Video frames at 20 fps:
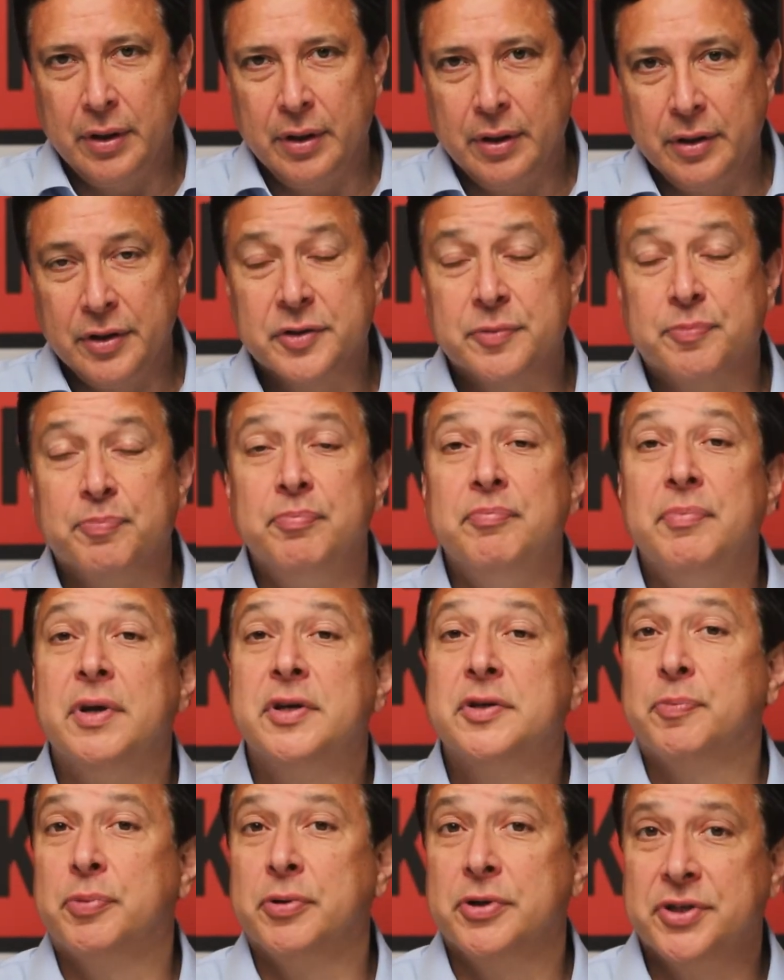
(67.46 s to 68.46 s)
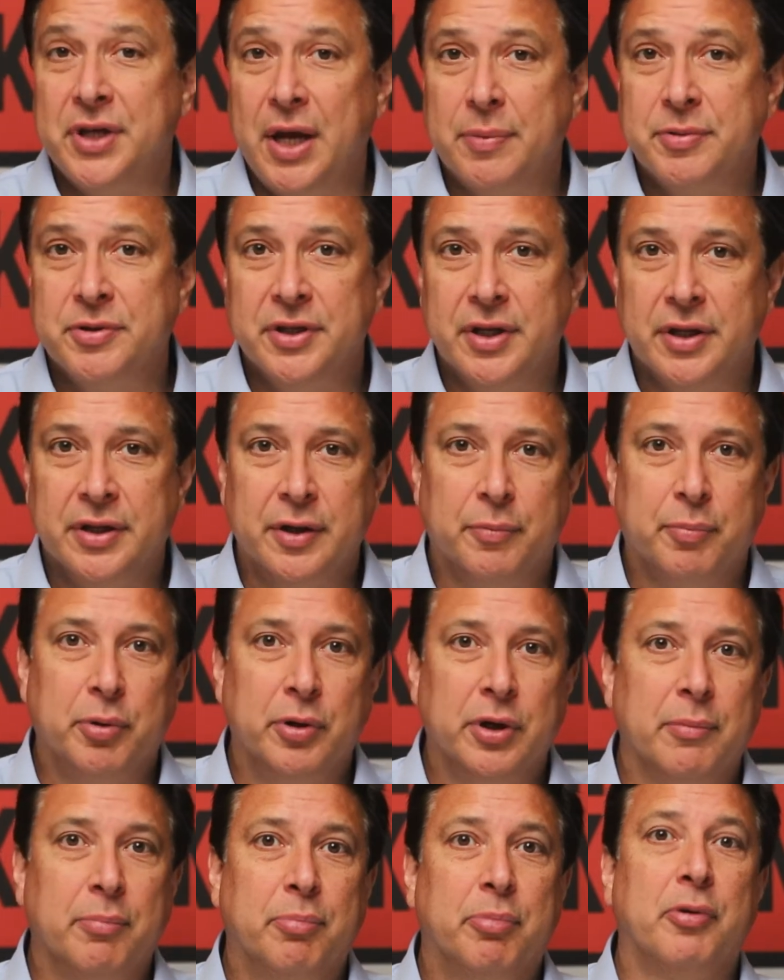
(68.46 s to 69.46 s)
This misperception that they're
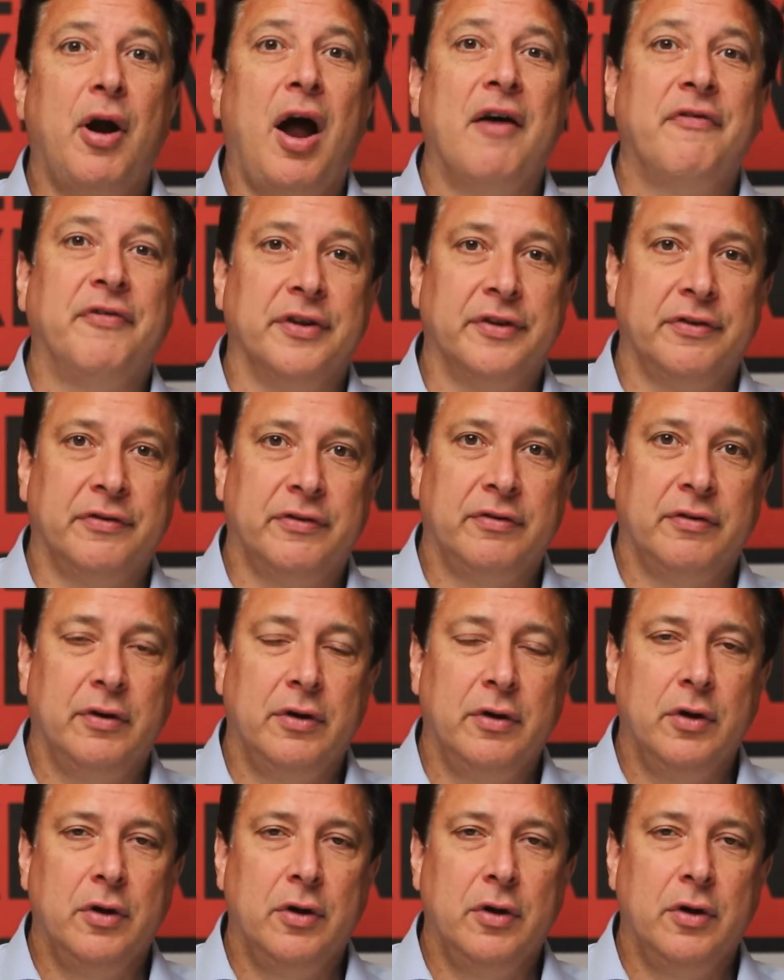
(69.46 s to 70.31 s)
putting profits